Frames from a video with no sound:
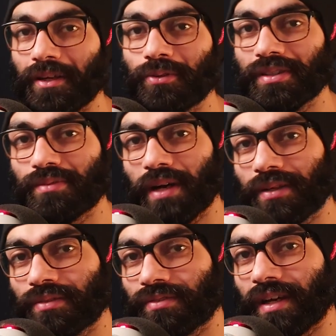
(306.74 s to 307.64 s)
know as a
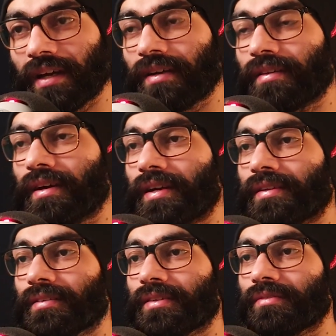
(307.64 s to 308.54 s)
matter of fact that
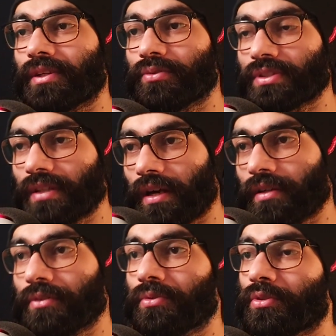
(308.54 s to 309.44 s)
when you start
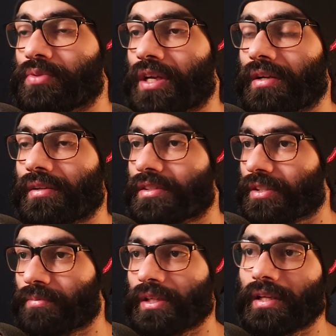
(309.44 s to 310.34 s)
a YouTube channel and
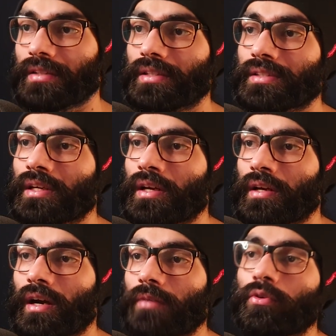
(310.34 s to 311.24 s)
something like this,
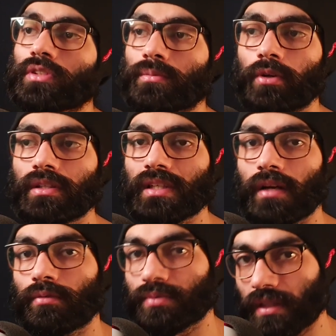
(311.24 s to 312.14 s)
of course I'm not going to
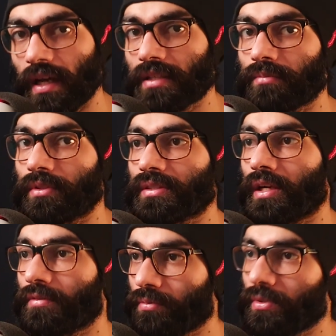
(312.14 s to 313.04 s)
start from scratch. I'm going to
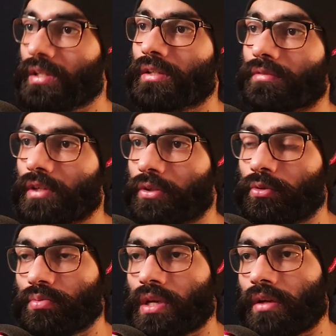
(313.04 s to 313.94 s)
start from the Click Reflect
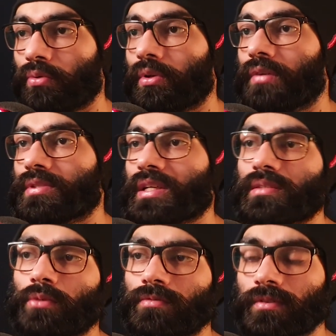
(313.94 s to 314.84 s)
YouTube channel only, which
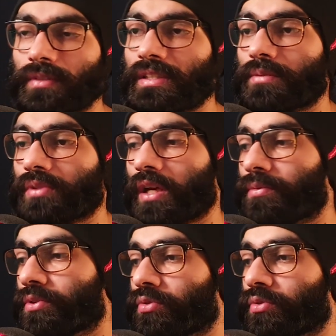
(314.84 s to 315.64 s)
has about 50 subscribers or